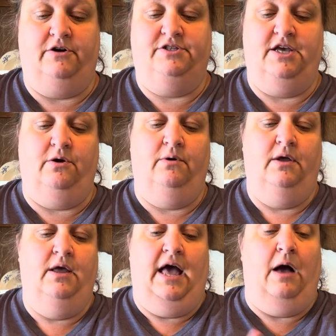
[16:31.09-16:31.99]
So
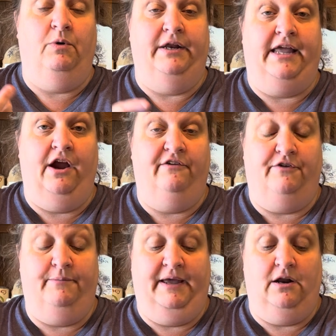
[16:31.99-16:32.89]
I wouldn't have cared for
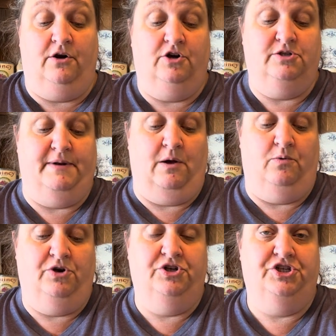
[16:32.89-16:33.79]
it being on hers, but I
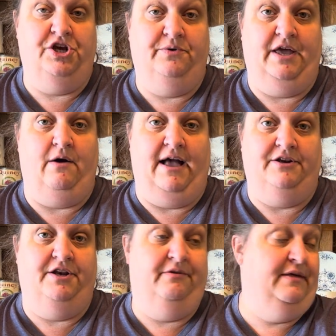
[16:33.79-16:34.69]
wanted to show y'all how
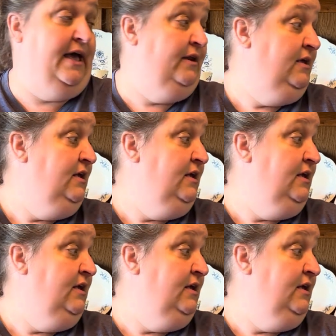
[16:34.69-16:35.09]
to do that.